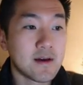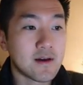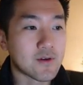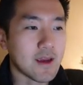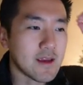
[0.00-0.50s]

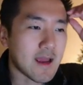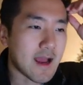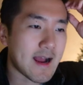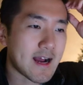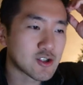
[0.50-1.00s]
Okay,
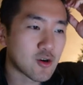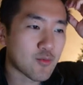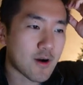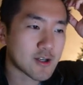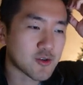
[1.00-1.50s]
Agile
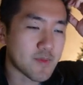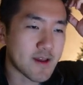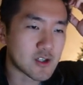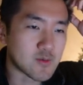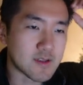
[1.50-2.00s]
project
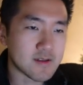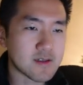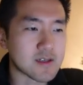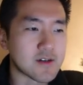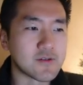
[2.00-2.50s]
management.
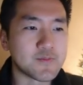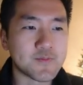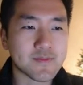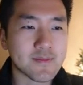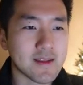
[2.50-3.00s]
So
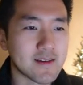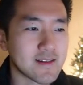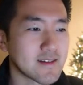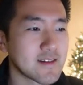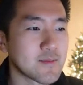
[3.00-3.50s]

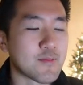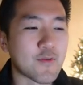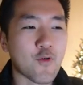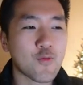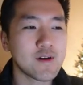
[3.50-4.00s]

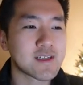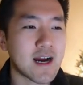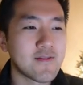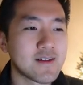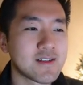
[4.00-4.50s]
before we
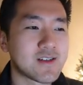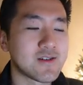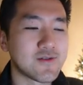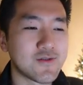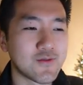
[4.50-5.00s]
dive
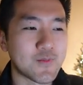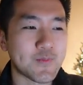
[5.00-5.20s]
into